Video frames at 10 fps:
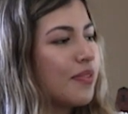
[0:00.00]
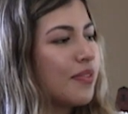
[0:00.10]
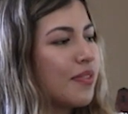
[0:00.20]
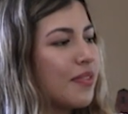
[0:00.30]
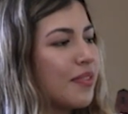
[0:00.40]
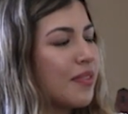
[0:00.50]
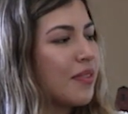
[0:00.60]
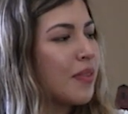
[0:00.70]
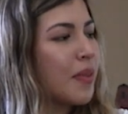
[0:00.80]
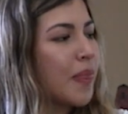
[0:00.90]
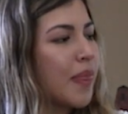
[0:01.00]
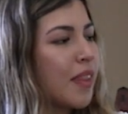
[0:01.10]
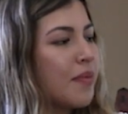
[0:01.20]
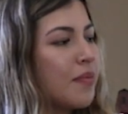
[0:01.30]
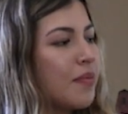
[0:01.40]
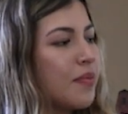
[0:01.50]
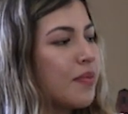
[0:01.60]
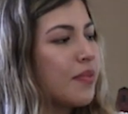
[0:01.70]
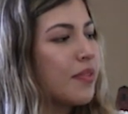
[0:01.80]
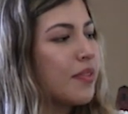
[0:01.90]

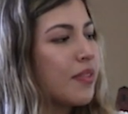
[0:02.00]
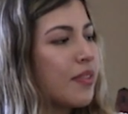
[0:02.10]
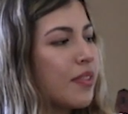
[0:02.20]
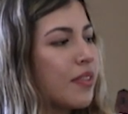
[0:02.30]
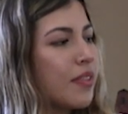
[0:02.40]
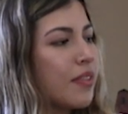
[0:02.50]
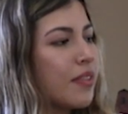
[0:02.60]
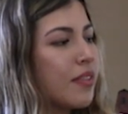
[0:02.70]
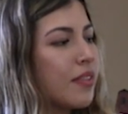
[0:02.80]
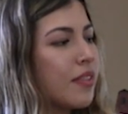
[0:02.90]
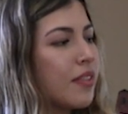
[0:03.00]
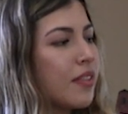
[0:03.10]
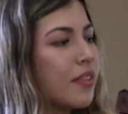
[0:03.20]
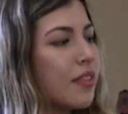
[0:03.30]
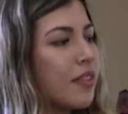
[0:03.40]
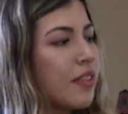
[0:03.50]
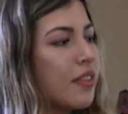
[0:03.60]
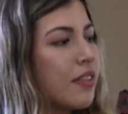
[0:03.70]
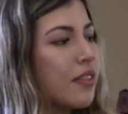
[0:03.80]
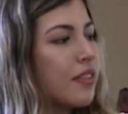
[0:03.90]

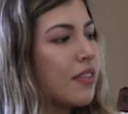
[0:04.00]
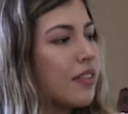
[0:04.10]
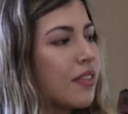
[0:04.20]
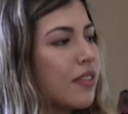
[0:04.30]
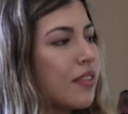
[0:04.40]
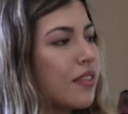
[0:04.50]
No words are spoken by the person on screen.